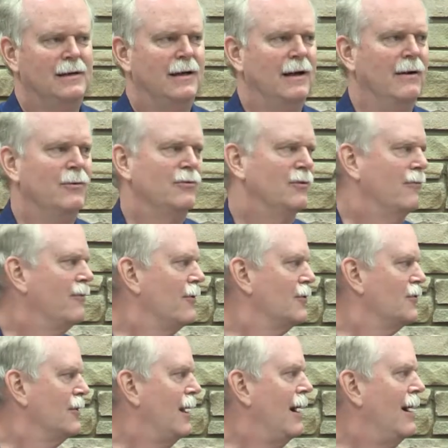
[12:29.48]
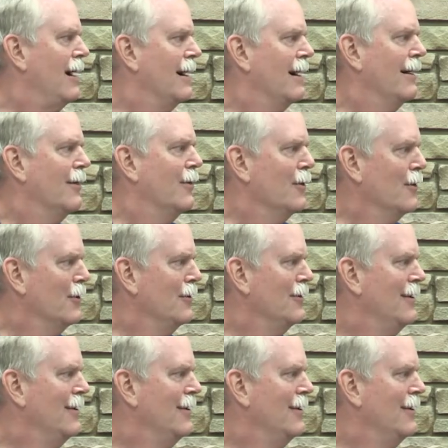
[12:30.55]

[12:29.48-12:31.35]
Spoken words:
That was the first lie I heard.